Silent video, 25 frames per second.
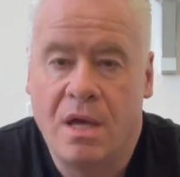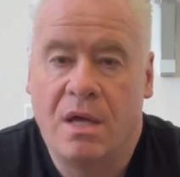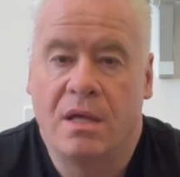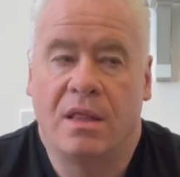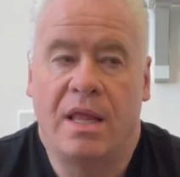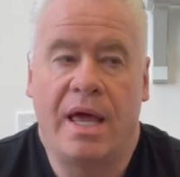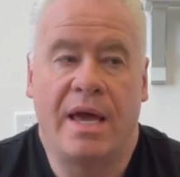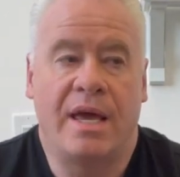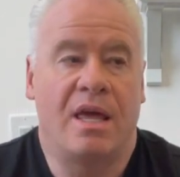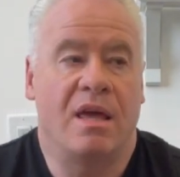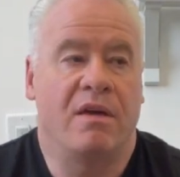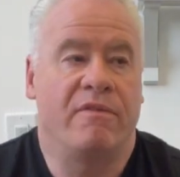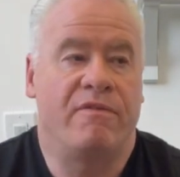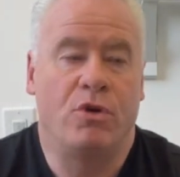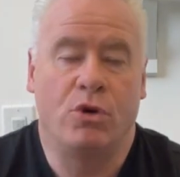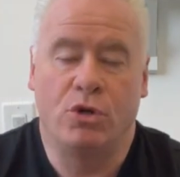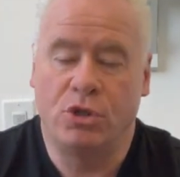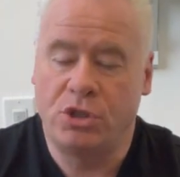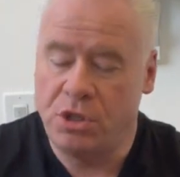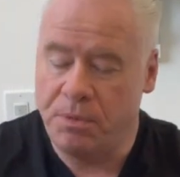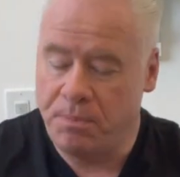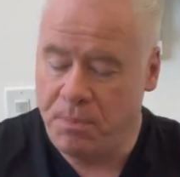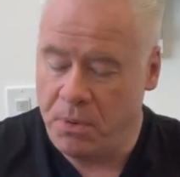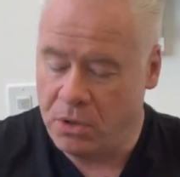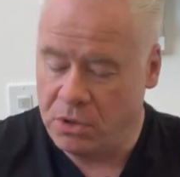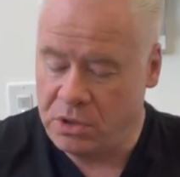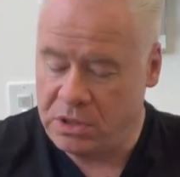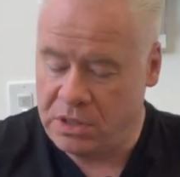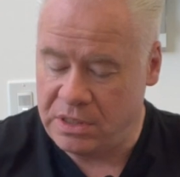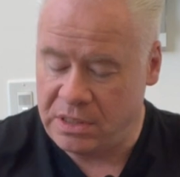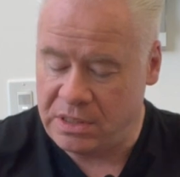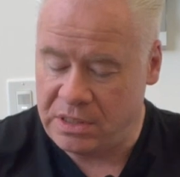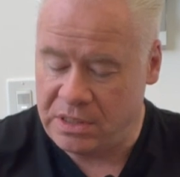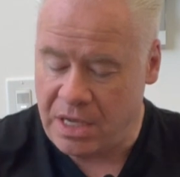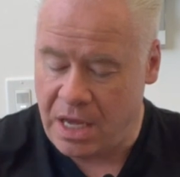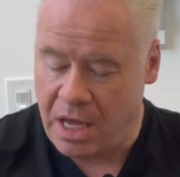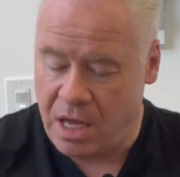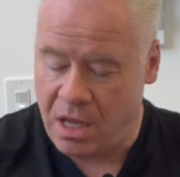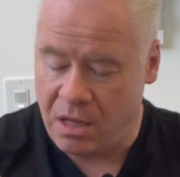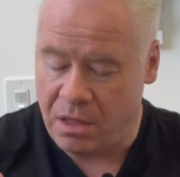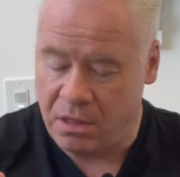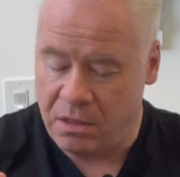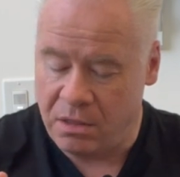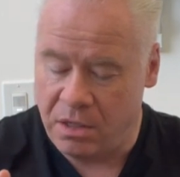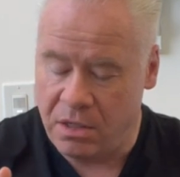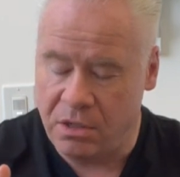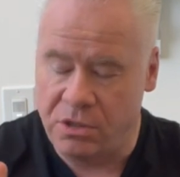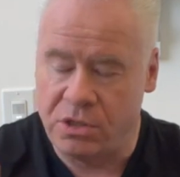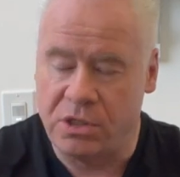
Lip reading: Like if you're supposed to sell.